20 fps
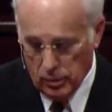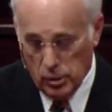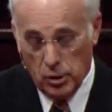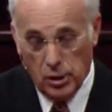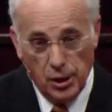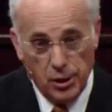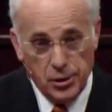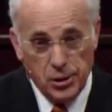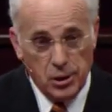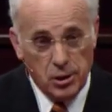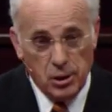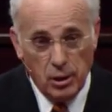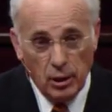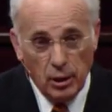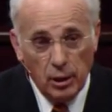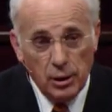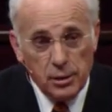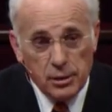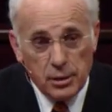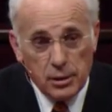Was Jesus
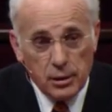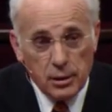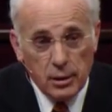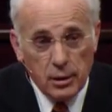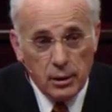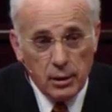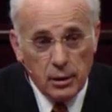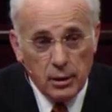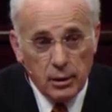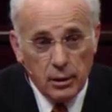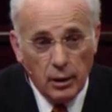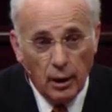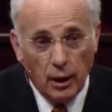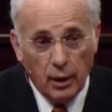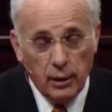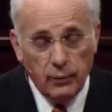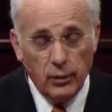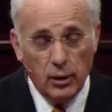sinless? Yeah,